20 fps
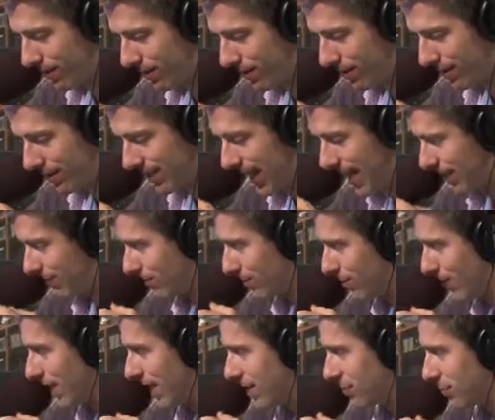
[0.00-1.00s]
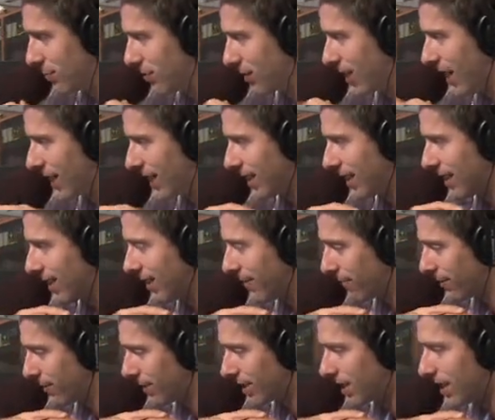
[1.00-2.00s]
these last few days we've been talking to
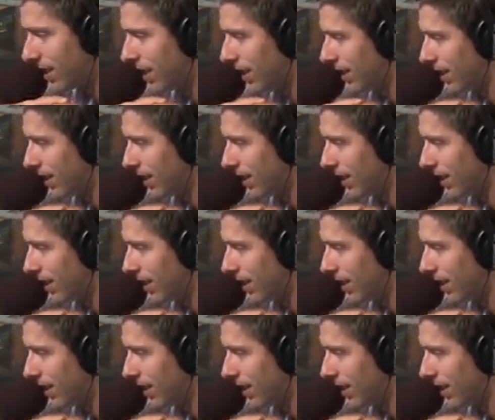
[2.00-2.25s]
different